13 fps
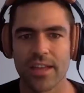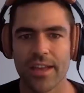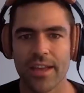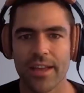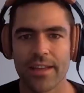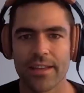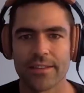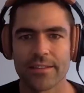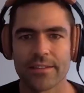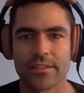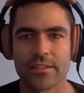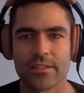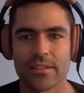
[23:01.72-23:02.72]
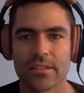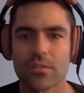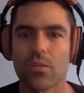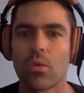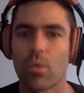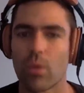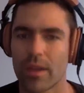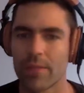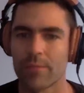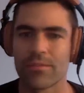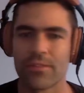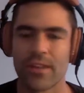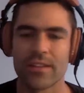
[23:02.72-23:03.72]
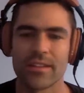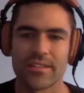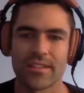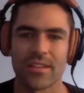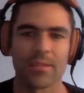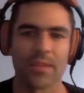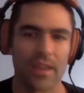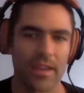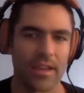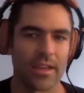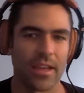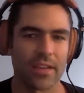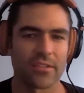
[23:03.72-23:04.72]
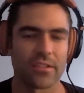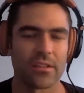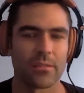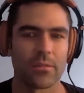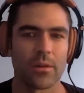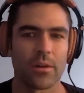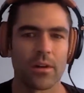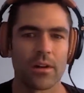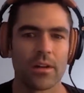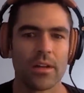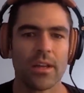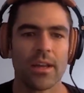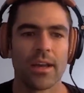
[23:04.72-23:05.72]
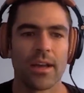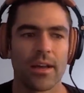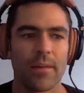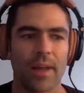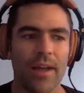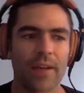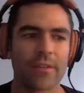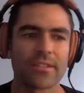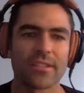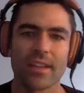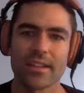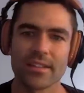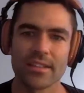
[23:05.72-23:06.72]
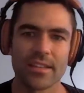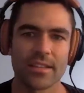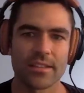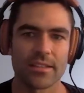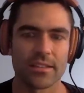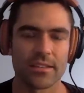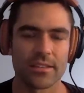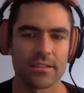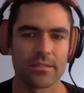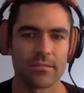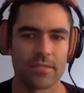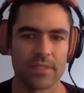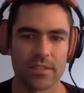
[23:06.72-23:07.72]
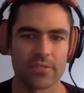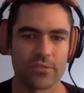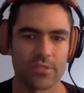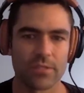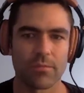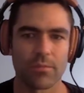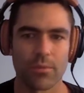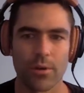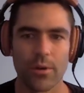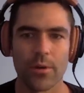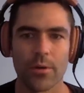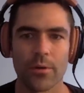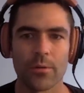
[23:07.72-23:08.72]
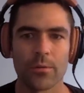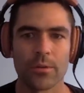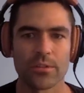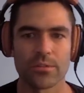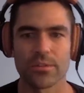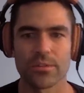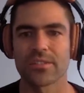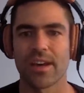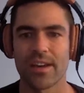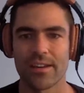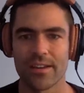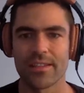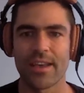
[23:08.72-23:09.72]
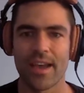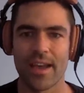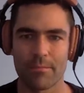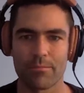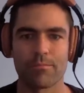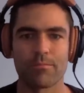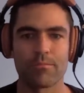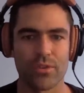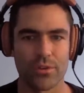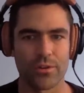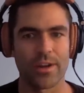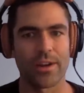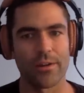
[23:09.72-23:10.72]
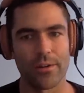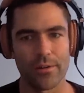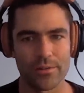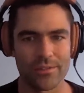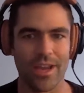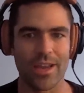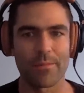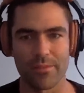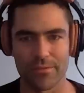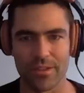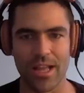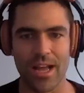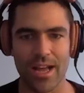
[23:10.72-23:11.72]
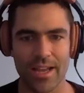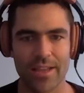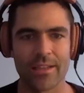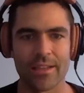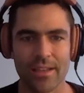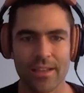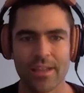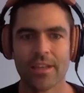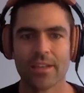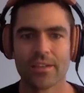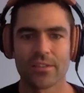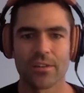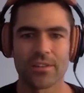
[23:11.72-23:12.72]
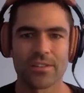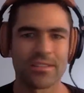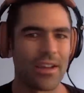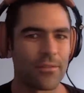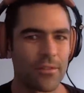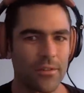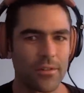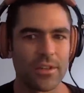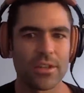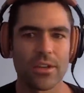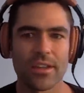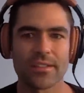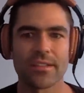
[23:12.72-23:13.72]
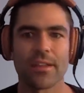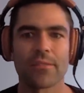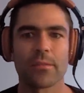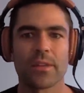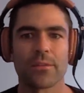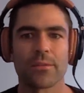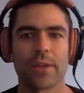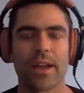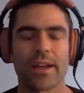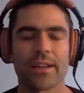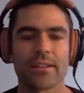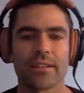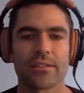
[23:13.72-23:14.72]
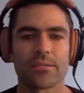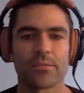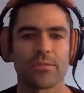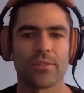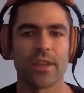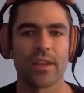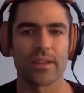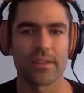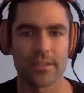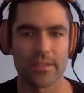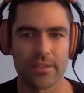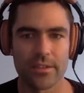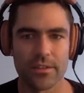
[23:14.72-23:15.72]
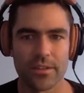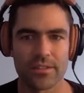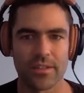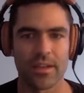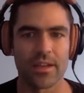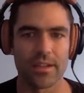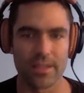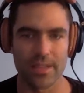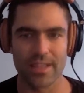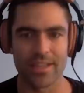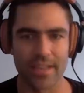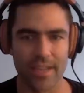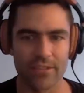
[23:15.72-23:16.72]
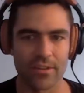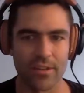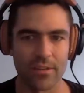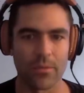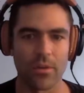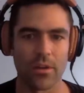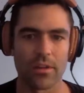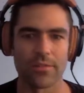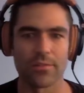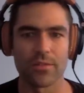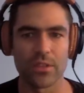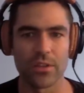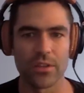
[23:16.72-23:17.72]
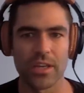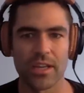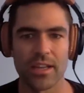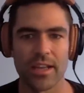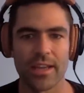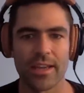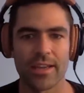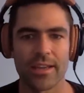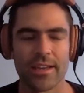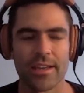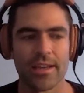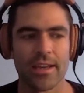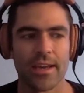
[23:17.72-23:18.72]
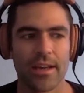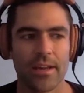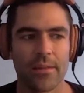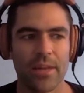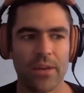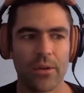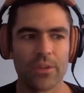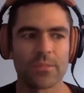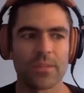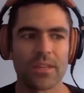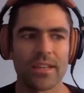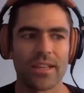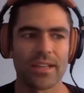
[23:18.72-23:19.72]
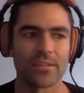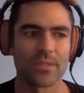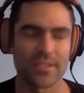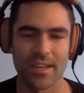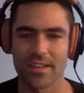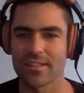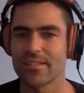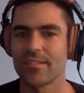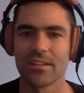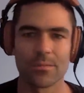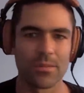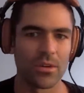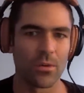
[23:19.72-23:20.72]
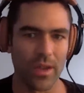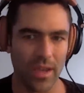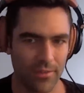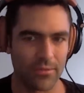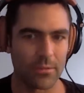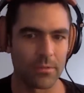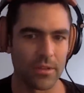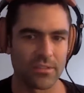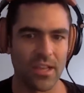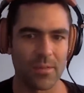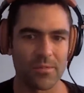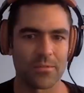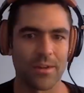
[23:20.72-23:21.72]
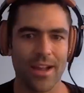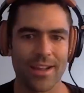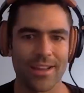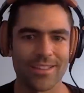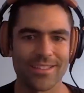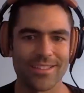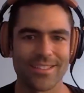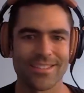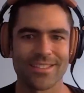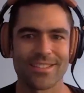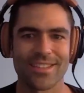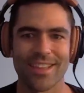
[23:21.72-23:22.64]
and didn't quite provide the same kind of connection to the ball. I always liked the Extreme Pro, which was kind of in that Pure Aero type of line. So it's never, you know, that's never been a racket that's provided, you know, a ton of like connection to the ball and feel that I like. And ultimately that's what's kind of steered me away from those types of rackets, is it's